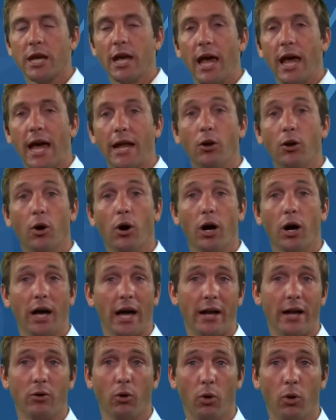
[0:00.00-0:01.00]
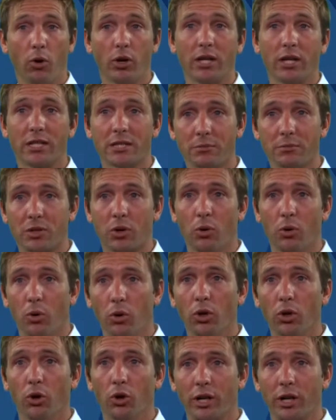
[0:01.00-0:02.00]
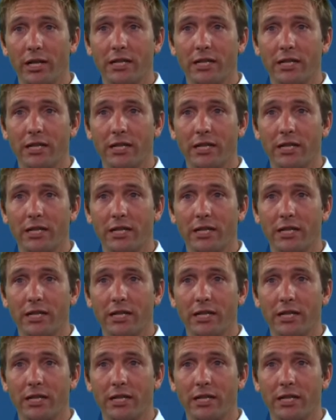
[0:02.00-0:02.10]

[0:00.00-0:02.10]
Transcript: And organisms, all